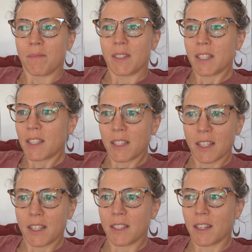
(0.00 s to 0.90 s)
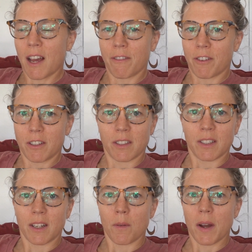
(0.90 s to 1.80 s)
distances and efforts
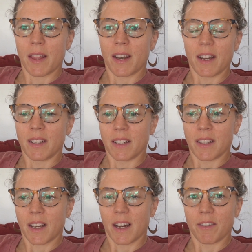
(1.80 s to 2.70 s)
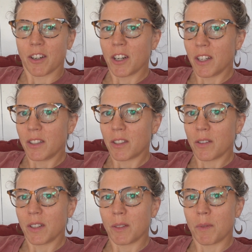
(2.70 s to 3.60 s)
in a way that I didn't think I ever could, so
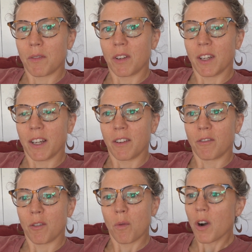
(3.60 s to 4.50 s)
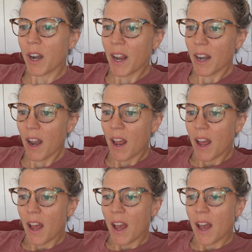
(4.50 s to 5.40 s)
it's been really rewarding,
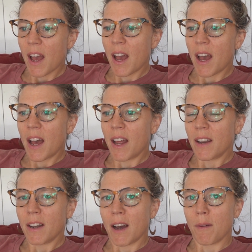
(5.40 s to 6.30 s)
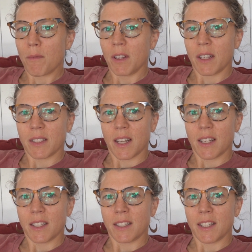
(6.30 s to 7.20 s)
and I'm really excited
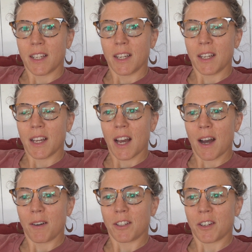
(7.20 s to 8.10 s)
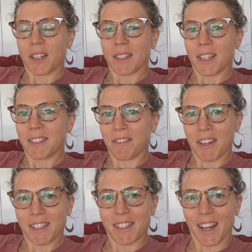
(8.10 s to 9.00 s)
to see how it translates on
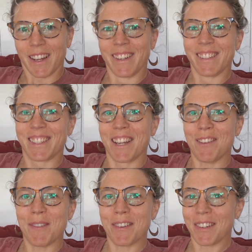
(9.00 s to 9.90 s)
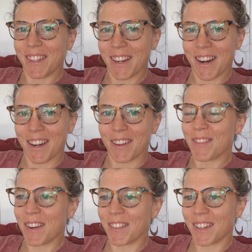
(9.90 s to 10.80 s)
race day. It's going to be really hard. I've
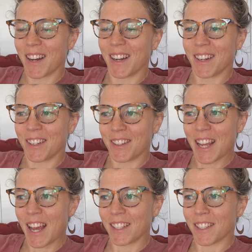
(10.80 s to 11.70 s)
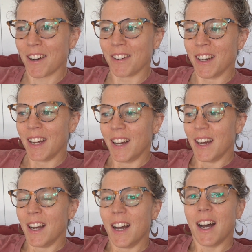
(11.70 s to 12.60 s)
never gone 100K, so
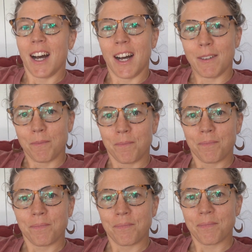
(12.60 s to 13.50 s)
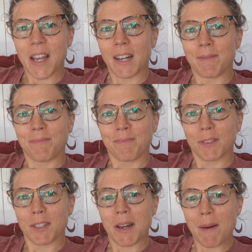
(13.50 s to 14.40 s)
yeah,
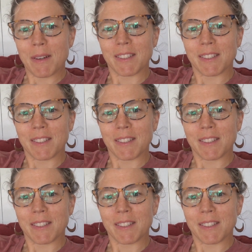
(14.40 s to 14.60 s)
see what happens.